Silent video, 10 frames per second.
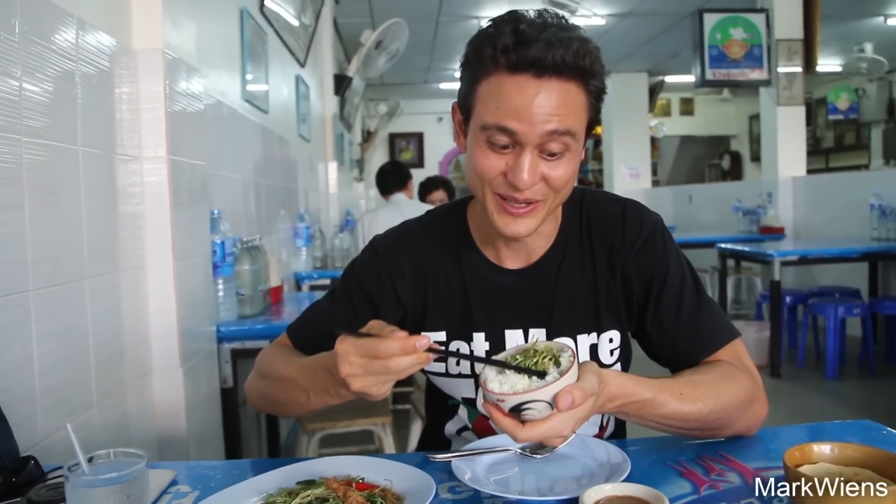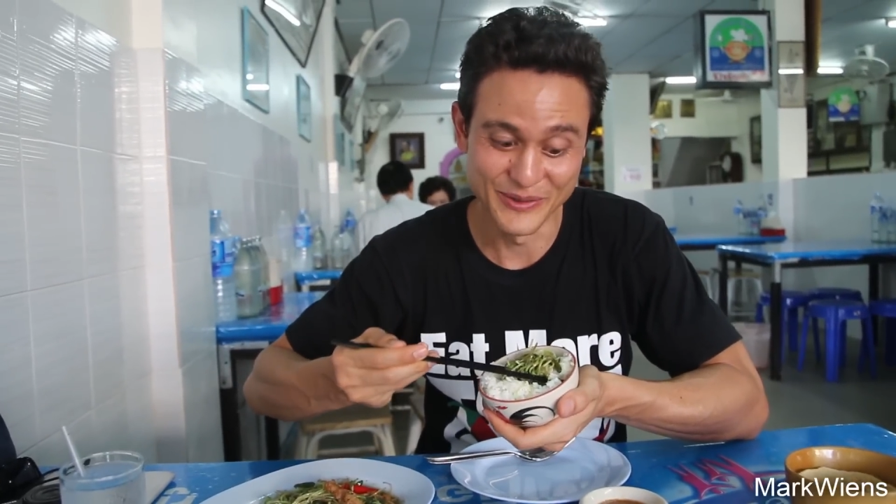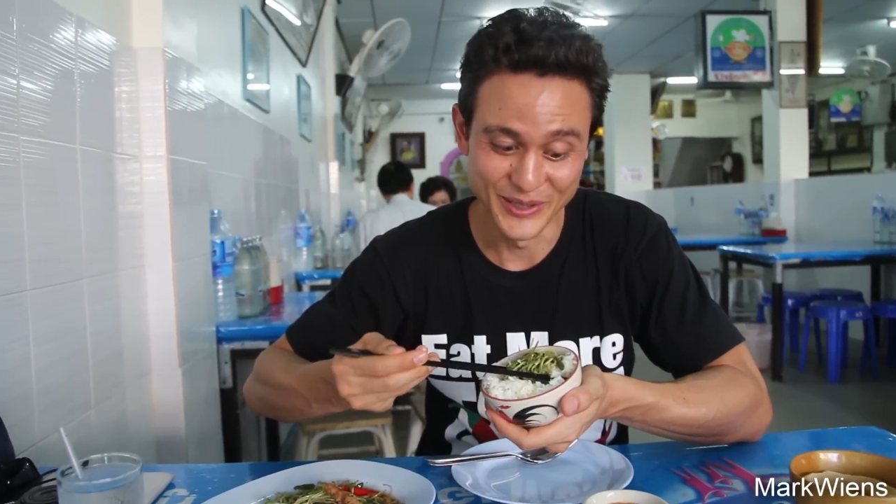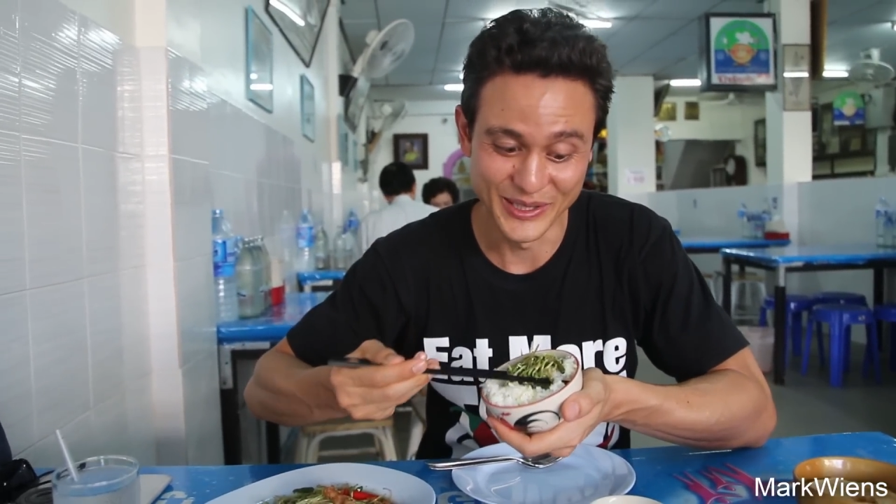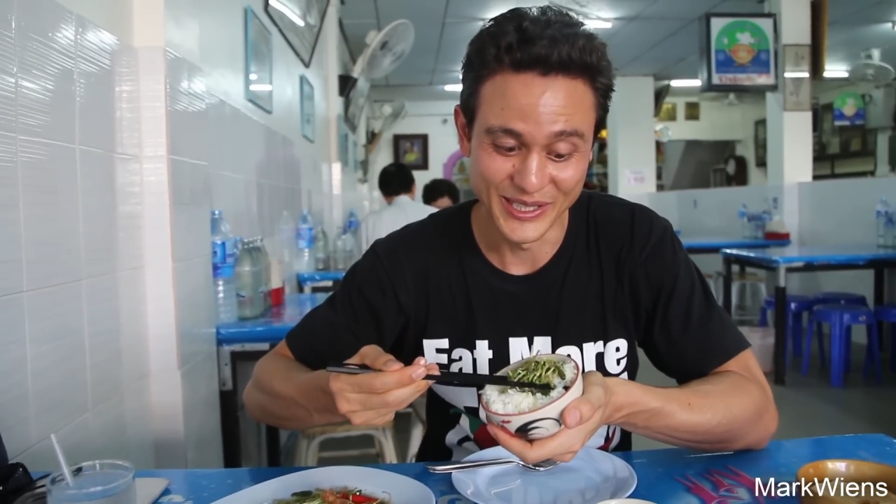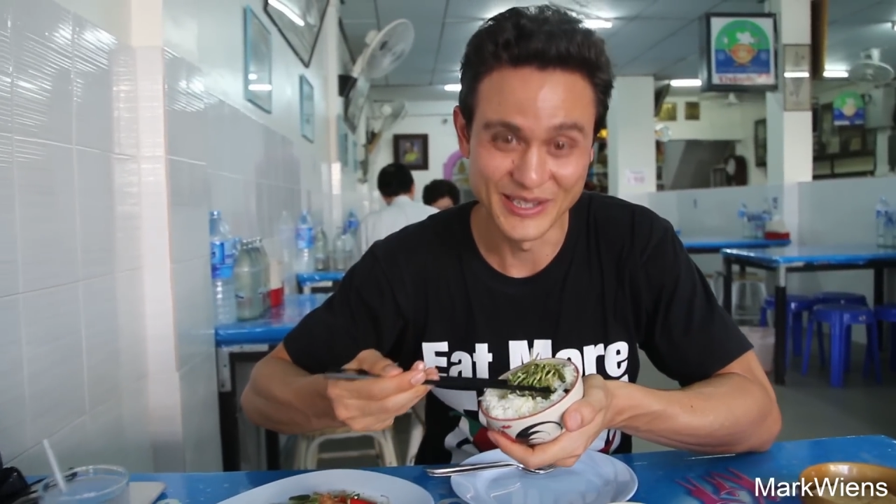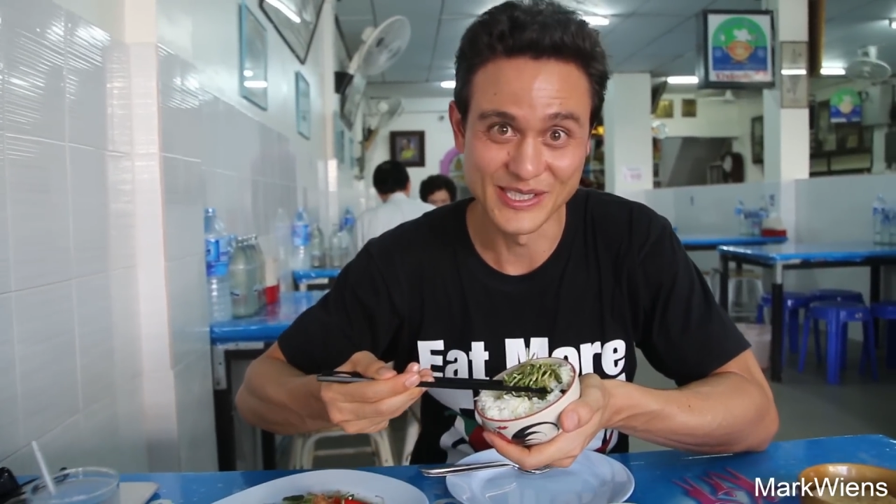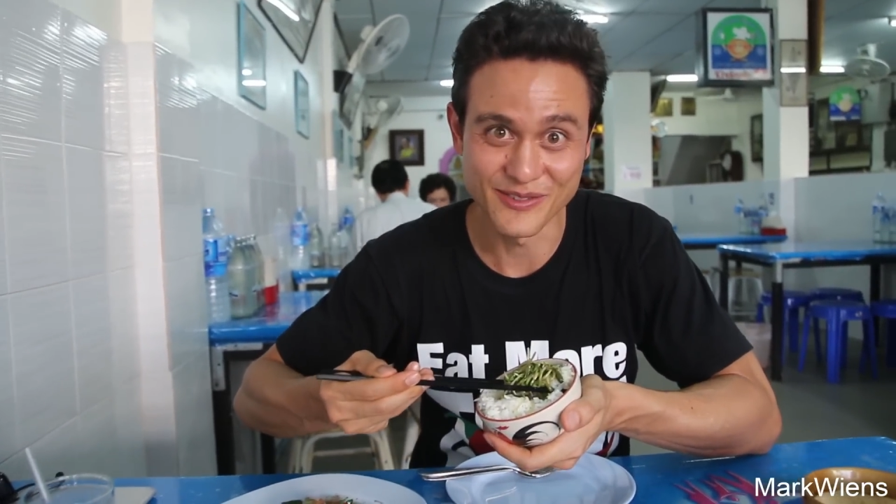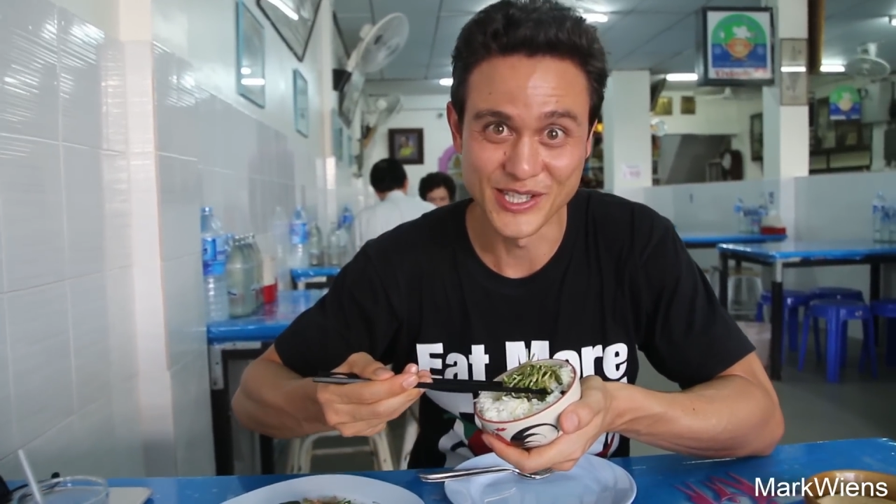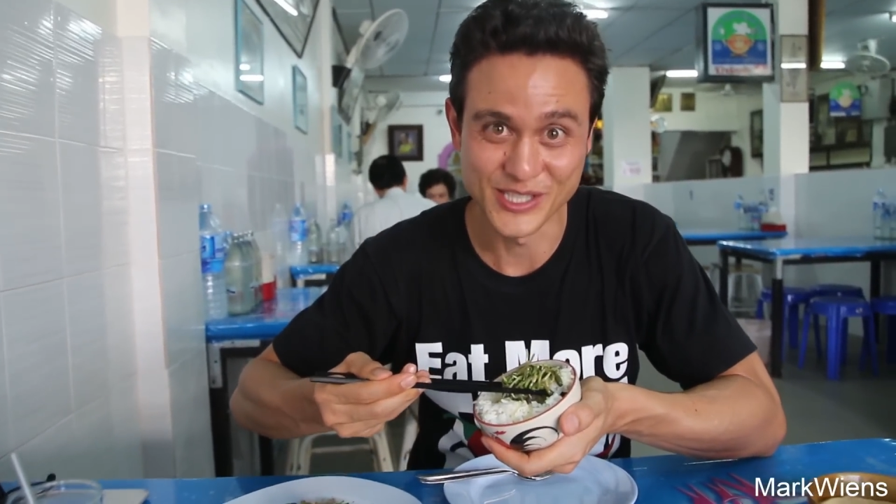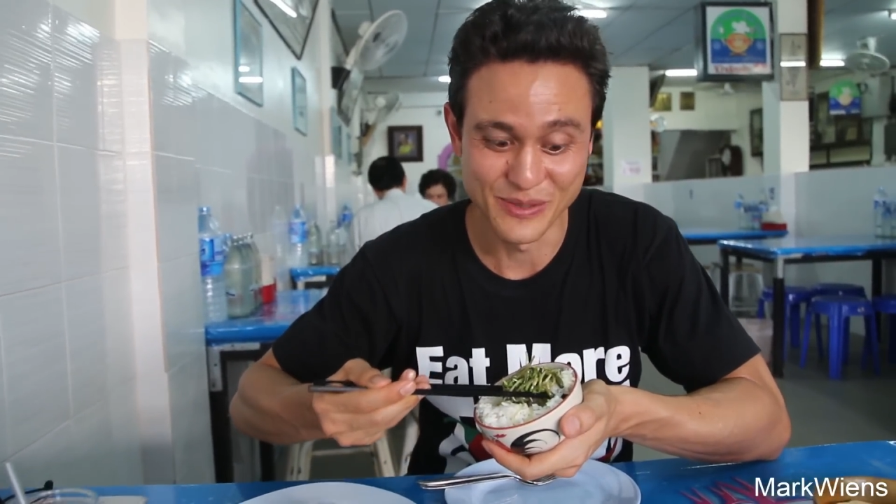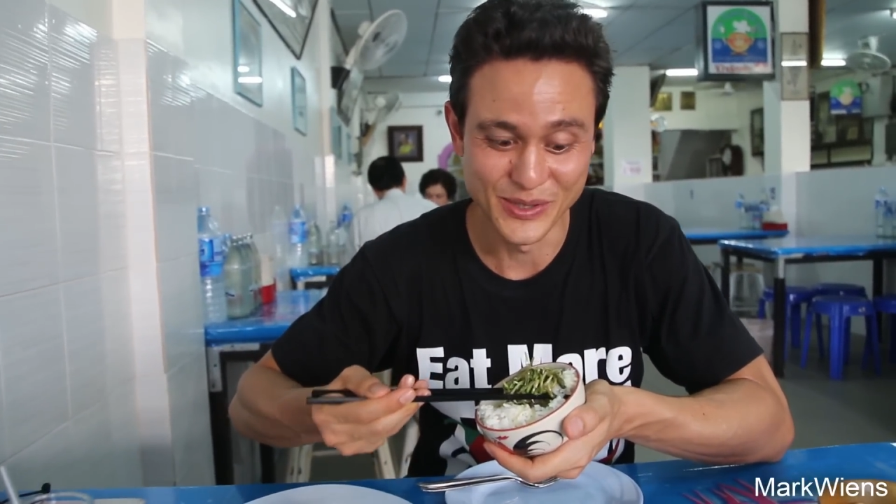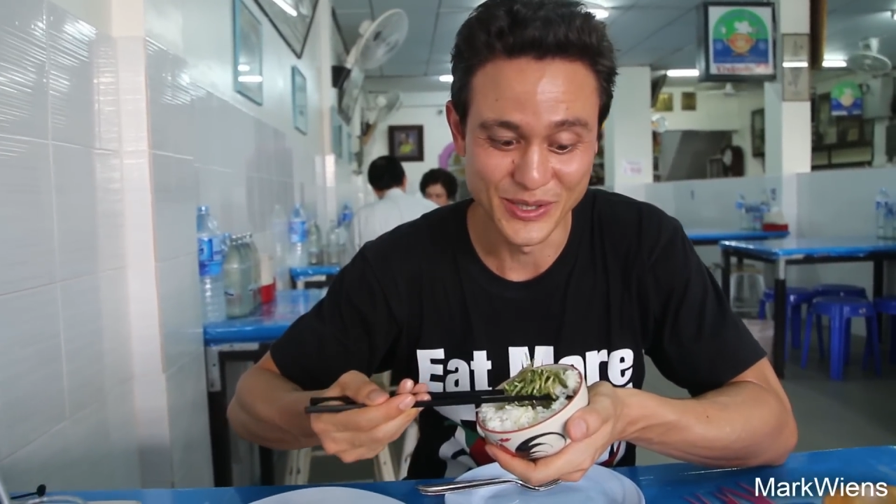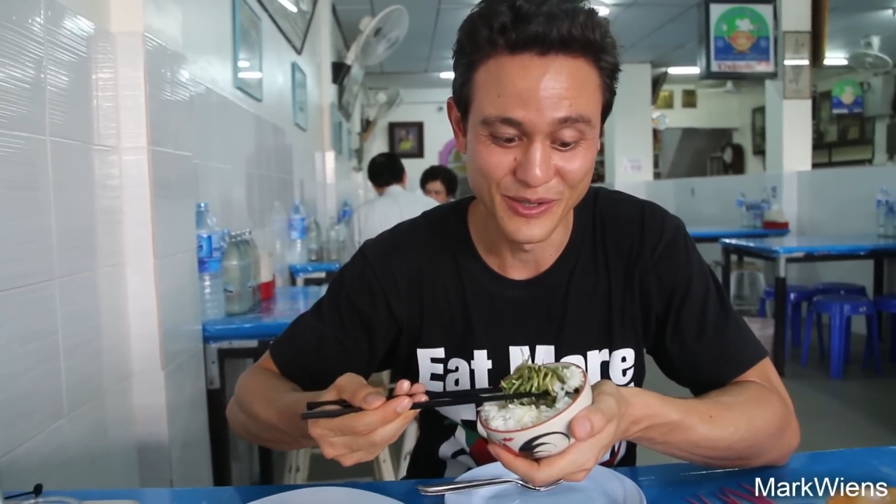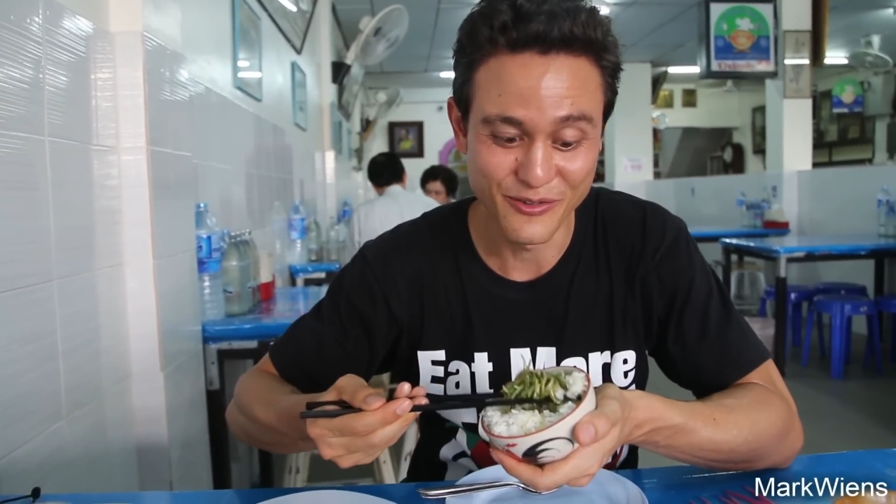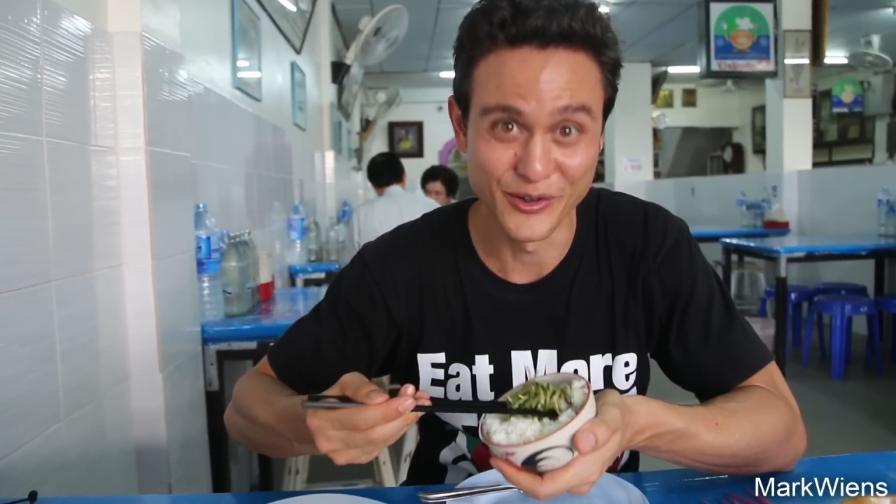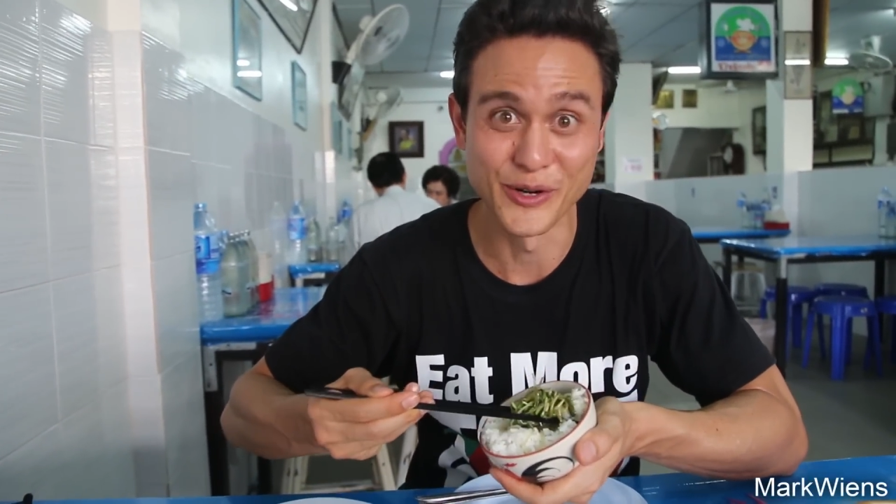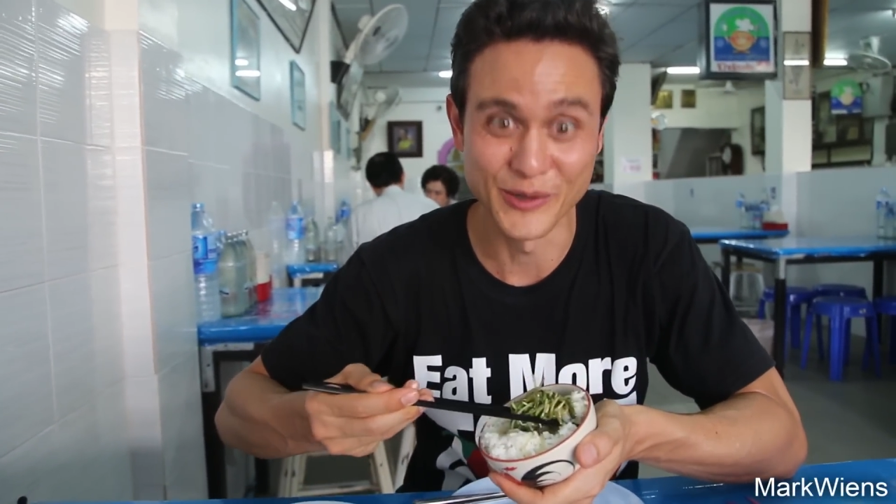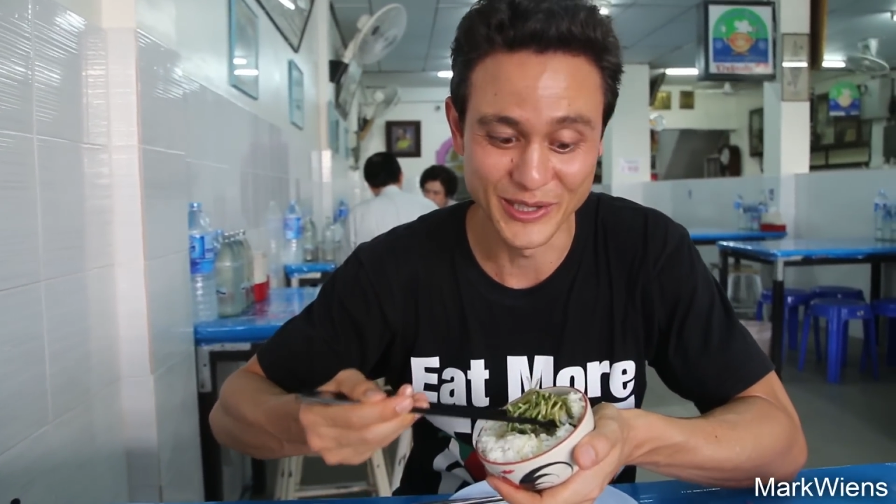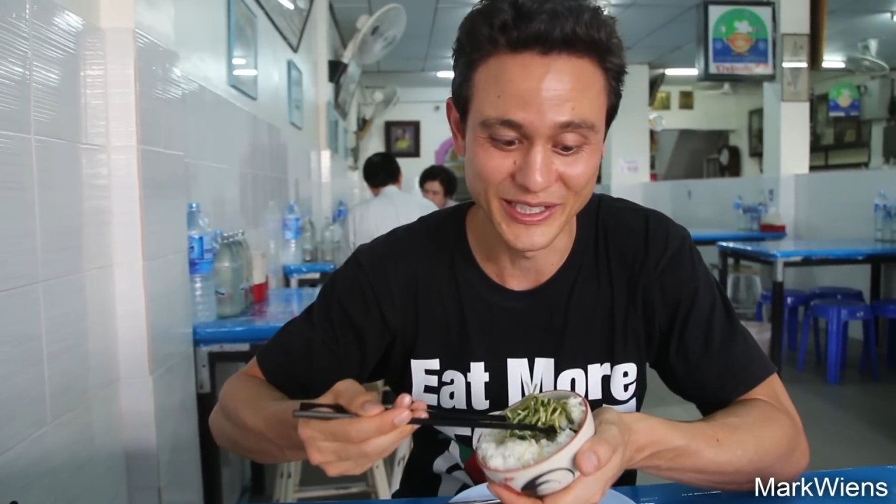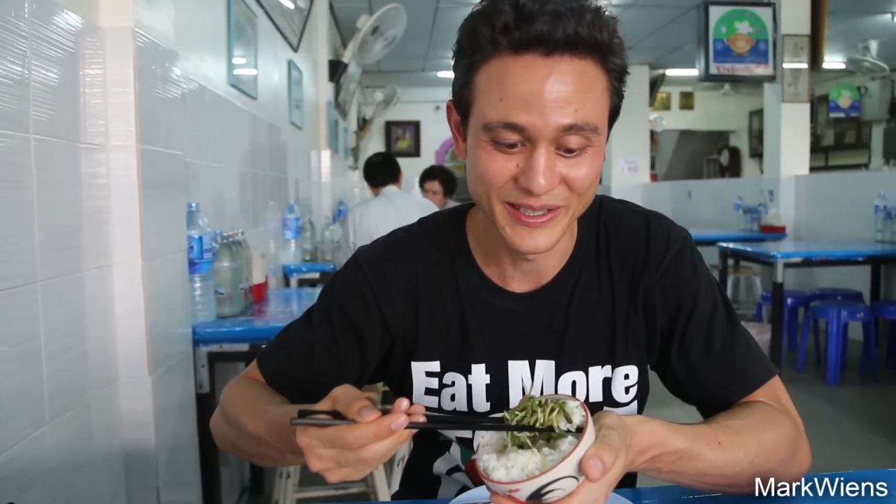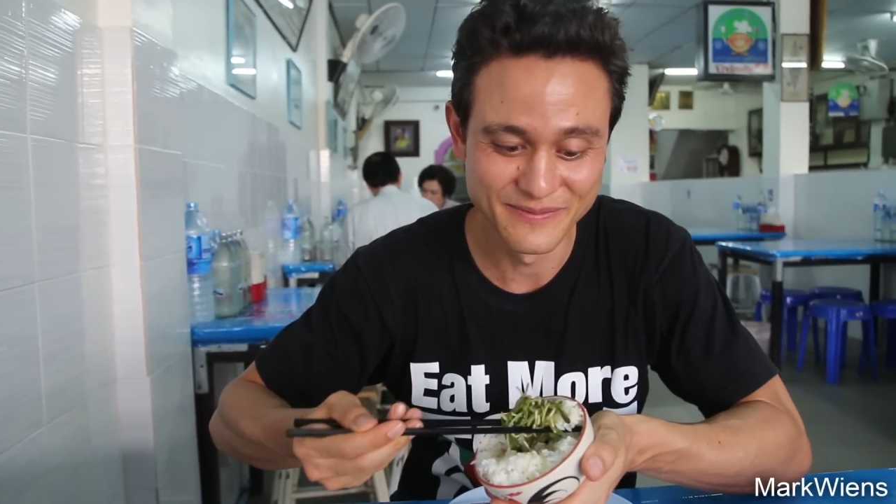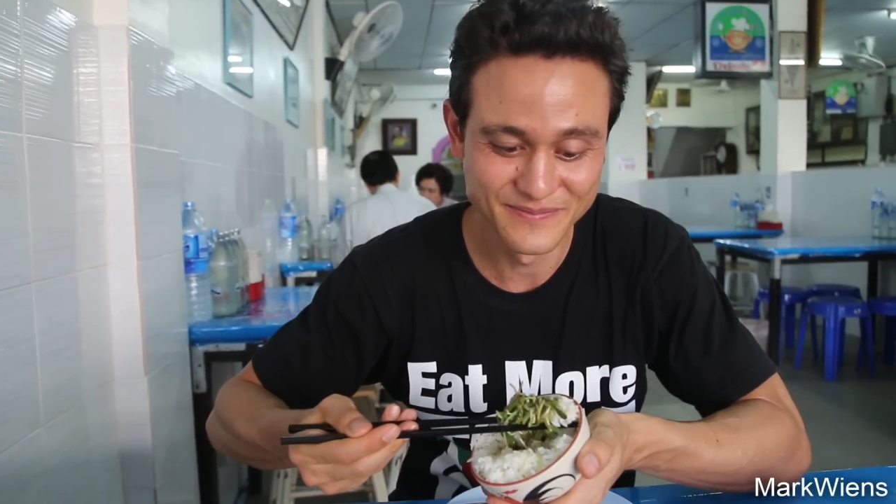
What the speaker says: could really eat this vegetable frequently.